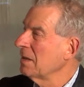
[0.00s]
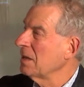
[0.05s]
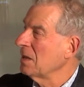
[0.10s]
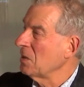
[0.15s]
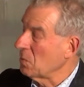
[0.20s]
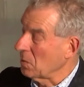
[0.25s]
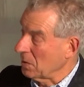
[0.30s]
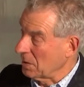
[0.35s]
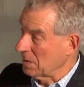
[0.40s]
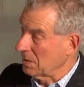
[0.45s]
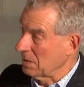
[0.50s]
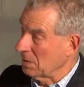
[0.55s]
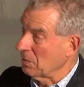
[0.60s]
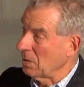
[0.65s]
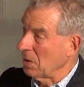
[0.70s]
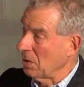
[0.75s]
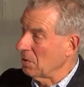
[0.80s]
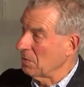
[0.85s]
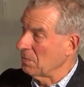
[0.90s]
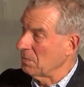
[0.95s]
He wanted the
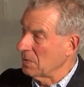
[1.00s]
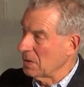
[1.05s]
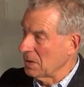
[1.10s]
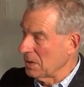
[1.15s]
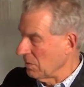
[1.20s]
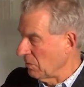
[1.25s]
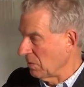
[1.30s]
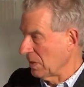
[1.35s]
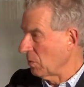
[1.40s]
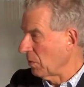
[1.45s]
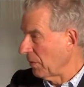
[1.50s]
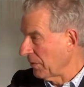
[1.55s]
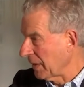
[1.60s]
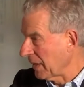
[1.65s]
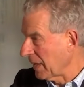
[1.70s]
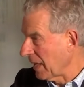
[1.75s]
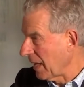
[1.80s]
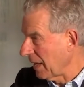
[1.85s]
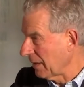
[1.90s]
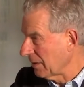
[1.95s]
road, he didn't really want
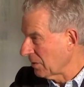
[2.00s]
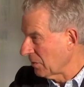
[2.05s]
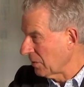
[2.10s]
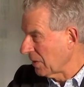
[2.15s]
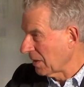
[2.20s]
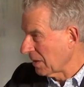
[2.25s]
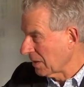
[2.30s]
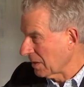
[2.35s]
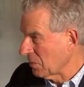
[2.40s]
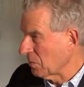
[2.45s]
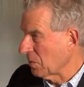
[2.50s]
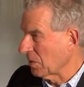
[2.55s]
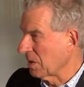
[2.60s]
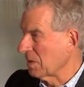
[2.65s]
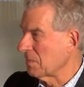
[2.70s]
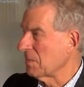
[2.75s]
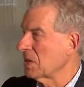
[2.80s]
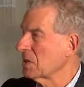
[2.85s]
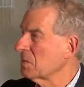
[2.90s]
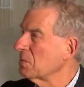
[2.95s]
the garden around it. He
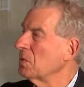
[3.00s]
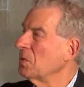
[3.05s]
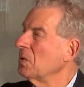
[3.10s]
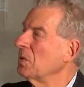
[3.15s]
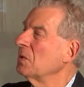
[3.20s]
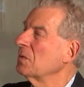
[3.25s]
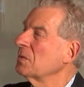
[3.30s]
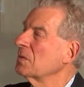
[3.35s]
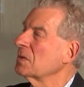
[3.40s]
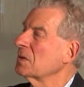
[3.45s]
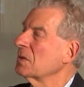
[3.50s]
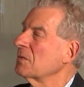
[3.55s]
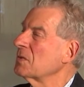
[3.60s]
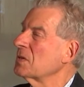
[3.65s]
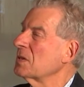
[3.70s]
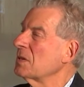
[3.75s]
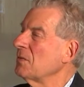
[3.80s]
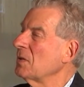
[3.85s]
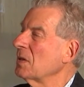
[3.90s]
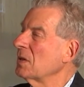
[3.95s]
wanted a much more sort of
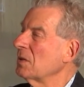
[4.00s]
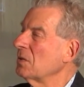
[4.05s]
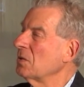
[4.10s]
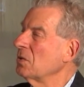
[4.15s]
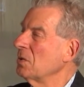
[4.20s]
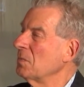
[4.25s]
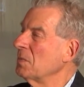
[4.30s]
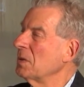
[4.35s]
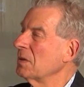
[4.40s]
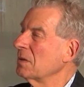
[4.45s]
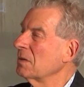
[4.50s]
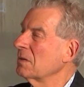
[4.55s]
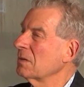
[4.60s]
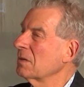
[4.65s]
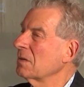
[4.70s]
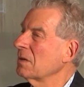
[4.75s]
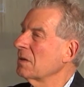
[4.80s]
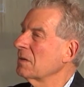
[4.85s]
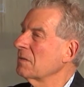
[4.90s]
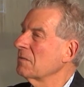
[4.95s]
civic and urban
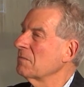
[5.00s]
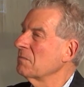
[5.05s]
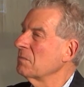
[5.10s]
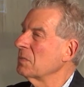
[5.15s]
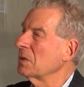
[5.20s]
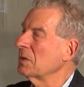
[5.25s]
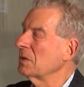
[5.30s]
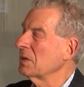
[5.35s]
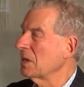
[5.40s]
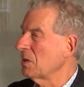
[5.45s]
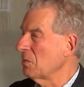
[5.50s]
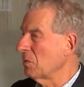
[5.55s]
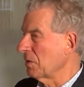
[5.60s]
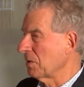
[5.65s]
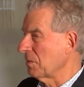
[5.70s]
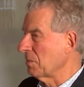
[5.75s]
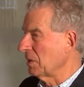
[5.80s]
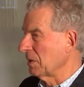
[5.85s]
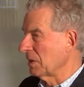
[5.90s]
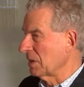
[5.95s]
kind of building. He
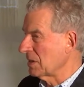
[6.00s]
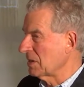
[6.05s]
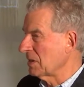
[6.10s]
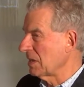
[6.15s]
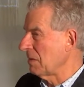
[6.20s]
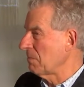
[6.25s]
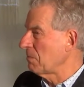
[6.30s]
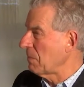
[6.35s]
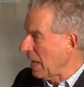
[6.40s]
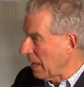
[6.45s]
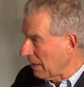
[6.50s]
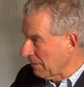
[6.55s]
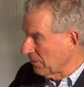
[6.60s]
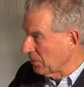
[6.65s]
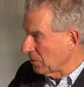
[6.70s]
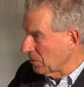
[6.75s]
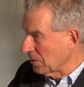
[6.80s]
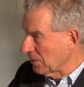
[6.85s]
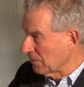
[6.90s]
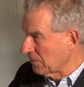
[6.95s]
wanted the building set back
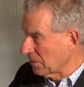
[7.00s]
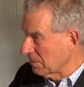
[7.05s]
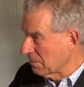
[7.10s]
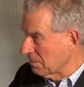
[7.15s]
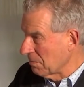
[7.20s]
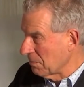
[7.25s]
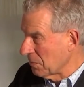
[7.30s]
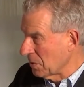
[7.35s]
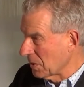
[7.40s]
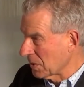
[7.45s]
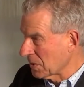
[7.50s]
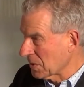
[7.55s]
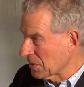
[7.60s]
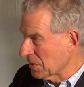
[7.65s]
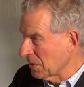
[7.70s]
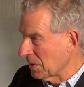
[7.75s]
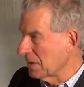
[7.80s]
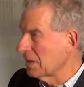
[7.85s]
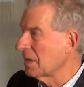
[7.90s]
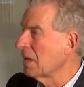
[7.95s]
further from Bourke
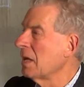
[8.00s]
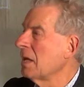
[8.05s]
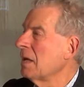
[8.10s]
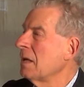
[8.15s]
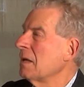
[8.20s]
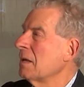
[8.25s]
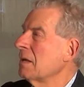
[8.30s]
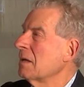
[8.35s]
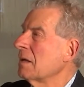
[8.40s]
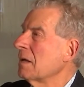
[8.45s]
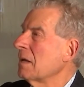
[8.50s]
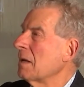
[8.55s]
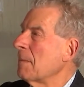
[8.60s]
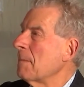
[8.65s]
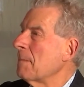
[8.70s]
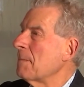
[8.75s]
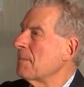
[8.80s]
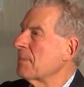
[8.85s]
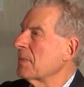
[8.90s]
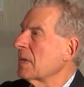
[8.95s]
Street.
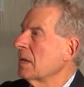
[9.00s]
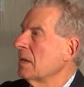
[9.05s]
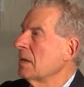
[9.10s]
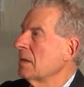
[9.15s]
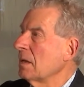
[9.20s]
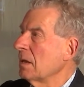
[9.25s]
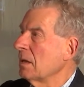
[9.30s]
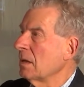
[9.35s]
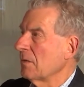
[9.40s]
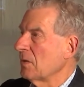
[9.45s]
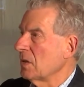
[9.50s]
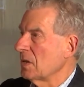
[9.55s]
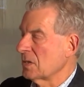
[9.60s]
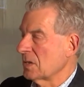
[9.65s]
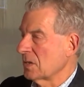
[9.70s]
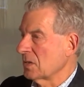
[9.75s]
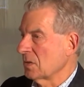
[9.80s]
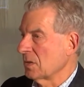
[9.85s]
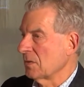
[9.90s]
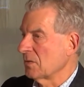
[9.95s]
A lot of
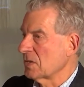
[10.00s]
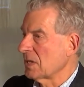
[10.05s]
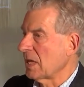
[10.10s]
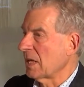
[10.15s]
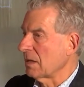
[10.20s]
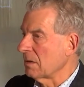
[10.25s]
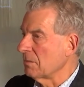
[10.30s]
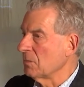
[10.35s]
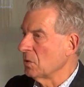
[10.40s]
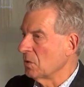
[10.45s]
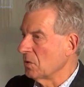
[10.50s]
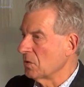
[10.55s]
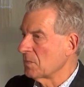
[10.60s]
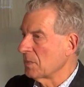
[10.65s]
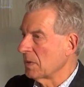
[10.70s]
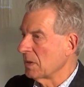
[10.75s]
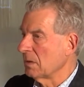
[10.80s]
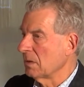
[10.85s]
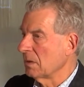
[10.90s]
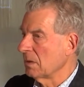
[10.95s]
these are sort of subtle moves,
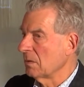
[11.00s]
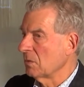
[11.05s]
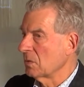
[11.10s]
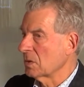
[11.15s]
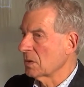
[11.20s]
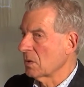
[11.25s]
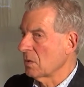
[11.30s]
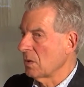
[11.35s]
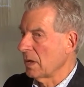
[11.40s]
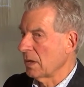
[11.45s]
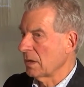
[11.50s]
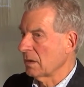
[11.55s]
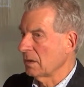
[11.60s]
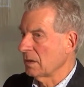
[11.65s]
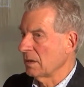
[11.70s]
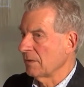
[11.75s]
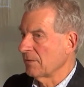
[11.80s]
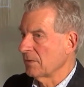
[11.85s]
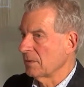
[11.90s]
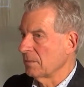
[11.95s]
but it was quite clear